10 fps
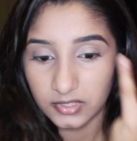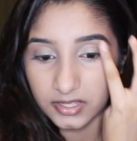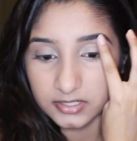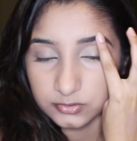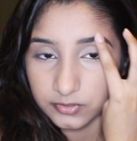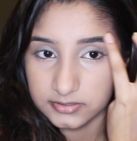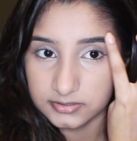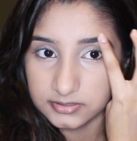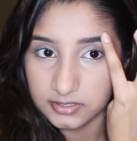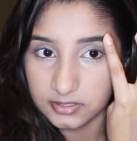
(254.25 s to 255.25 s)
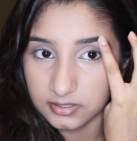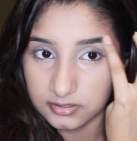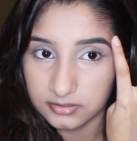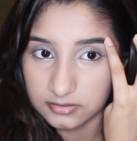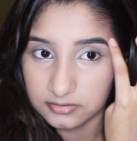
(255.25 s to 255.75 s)
and it's quite
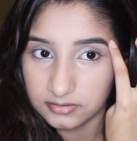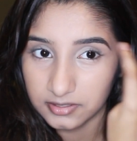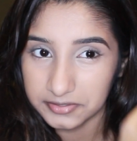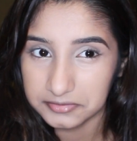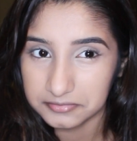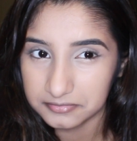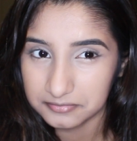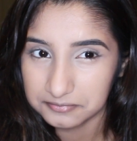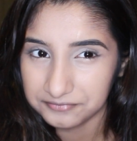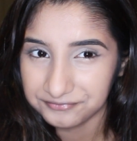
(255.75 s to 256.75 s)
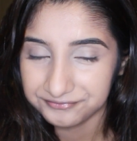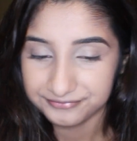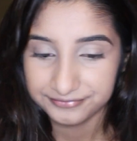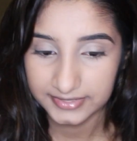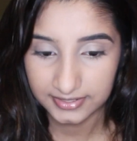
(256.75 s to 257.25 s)
sticky. Like,
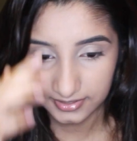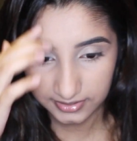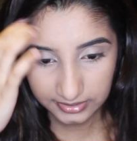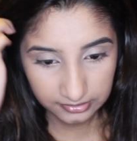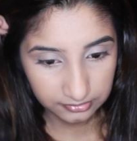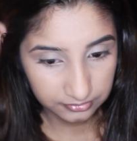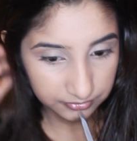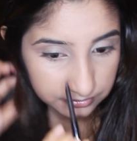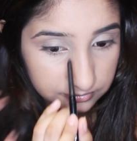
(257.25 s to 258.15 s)
I don't know.